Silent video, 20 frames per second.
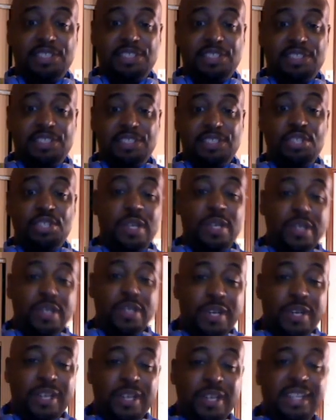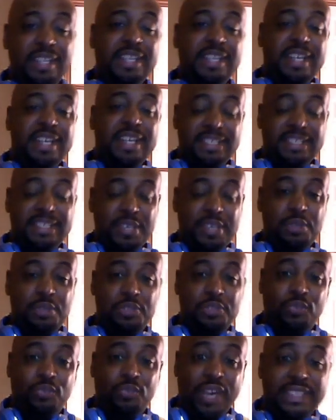this dude clearly
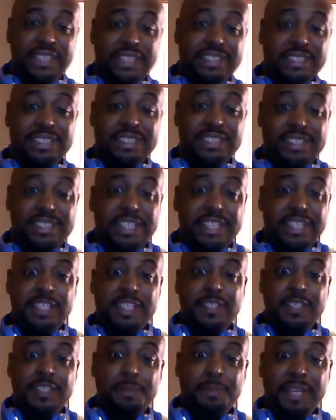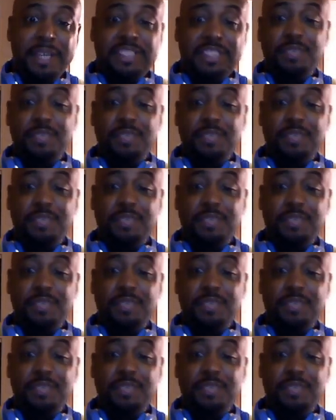is on some racist shit,